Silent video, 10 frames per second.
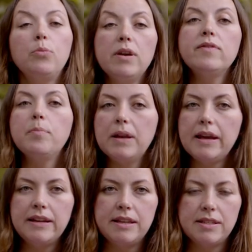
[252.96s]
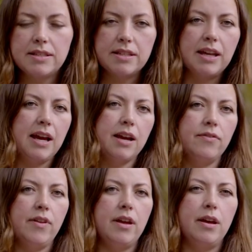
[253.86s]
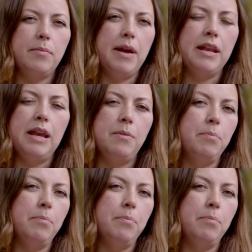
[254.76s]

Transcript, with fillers: wait for planning doesn't have um, any